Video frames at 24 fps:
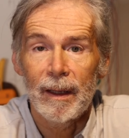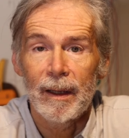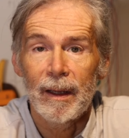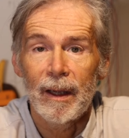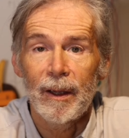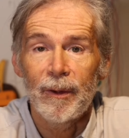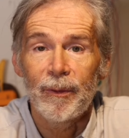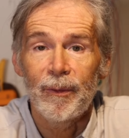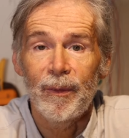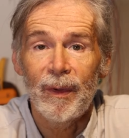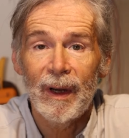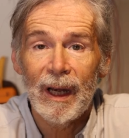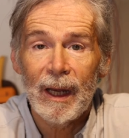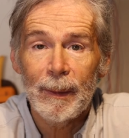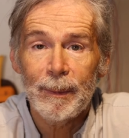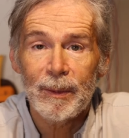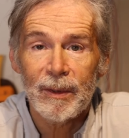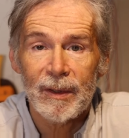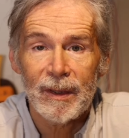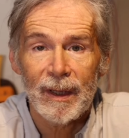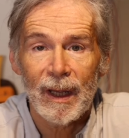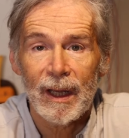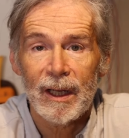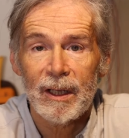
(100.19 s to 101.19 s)
A
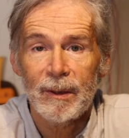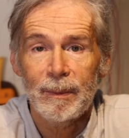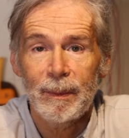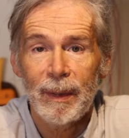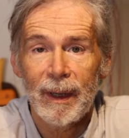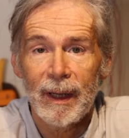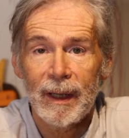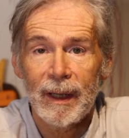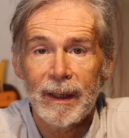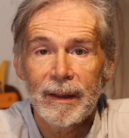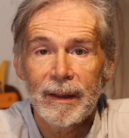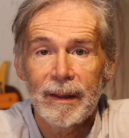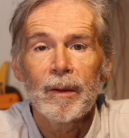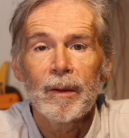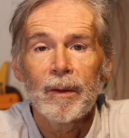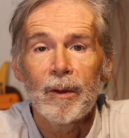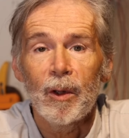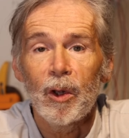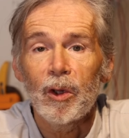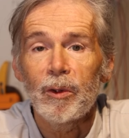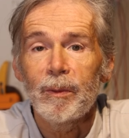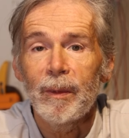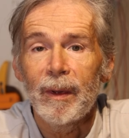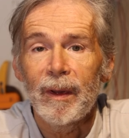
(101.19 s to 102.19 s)
Philips expert
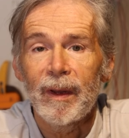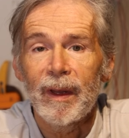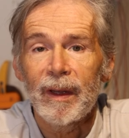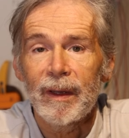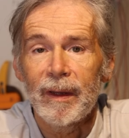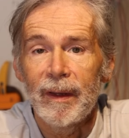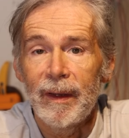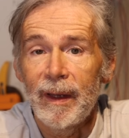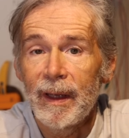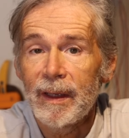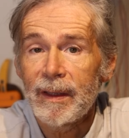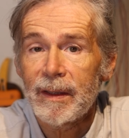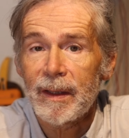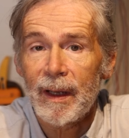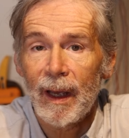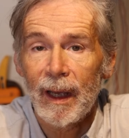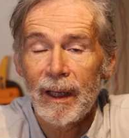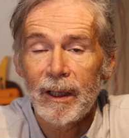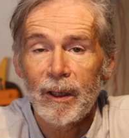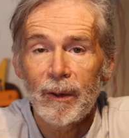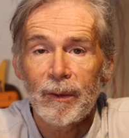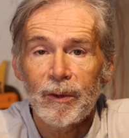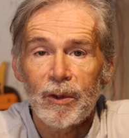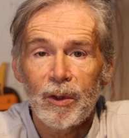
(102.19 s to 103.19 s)
told me that this
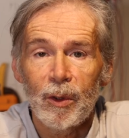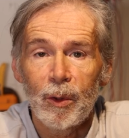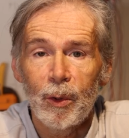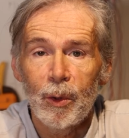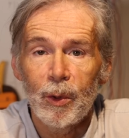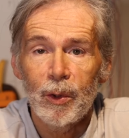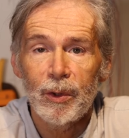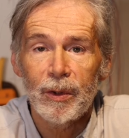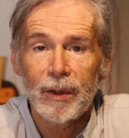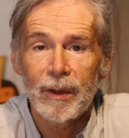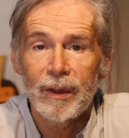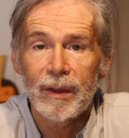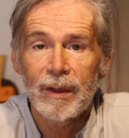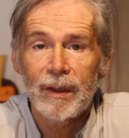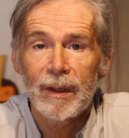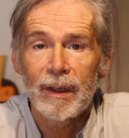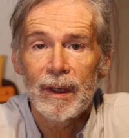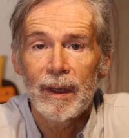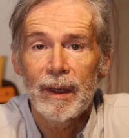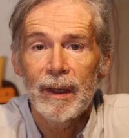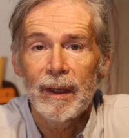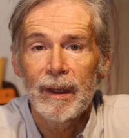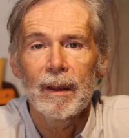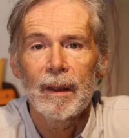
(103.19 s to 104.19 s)
kind of solutions
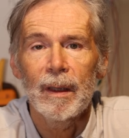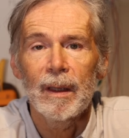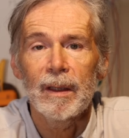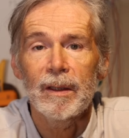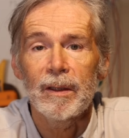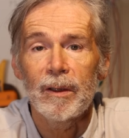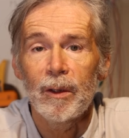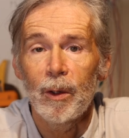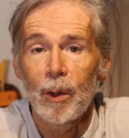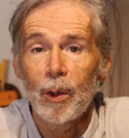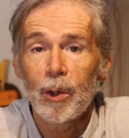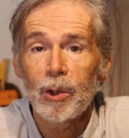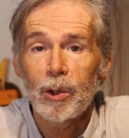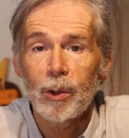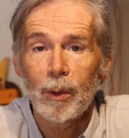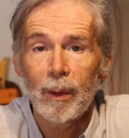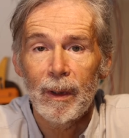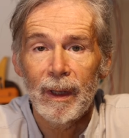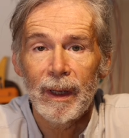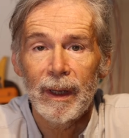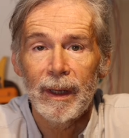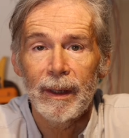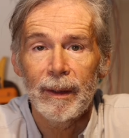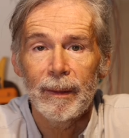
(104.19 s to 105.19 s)
is
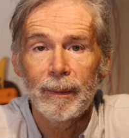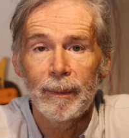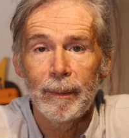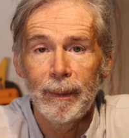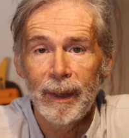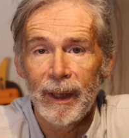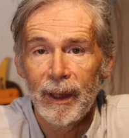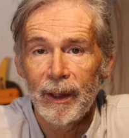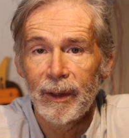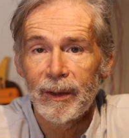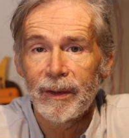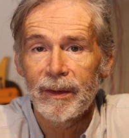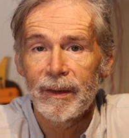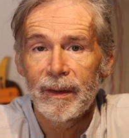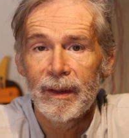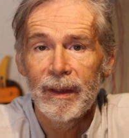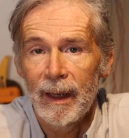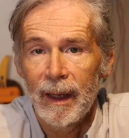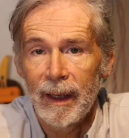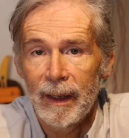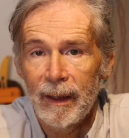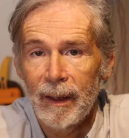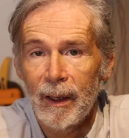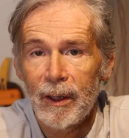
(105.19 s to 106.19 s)
usually built
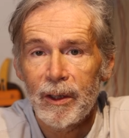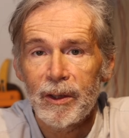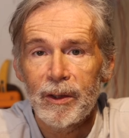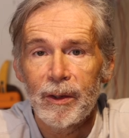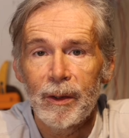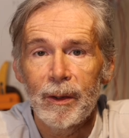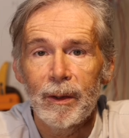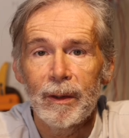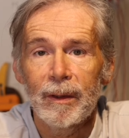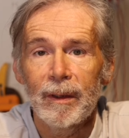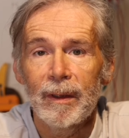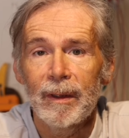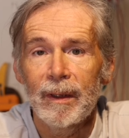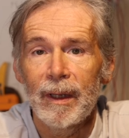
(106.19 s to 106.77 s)
industrial